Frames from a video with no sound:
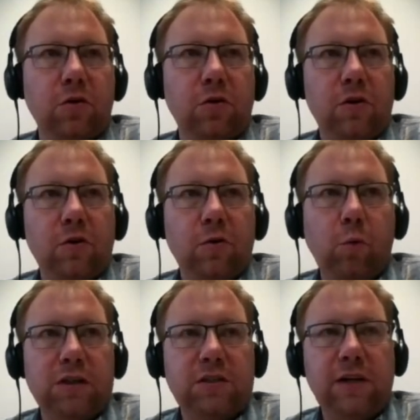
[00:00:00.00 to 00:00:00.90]
once you
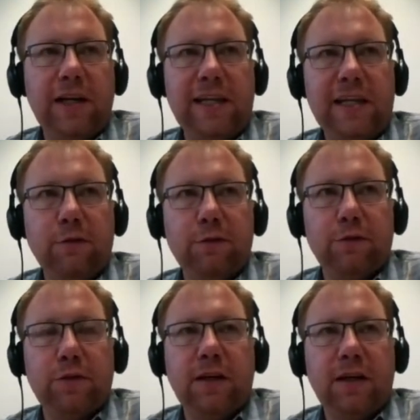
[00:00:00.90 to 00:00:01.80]
leave
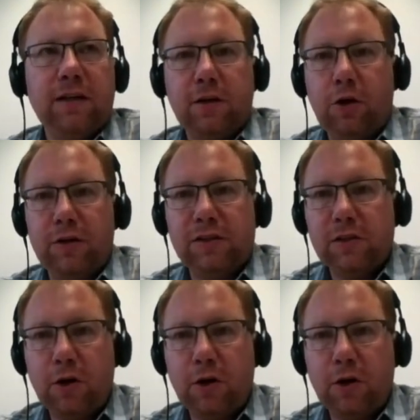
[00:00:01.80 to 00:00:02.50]
the current scope,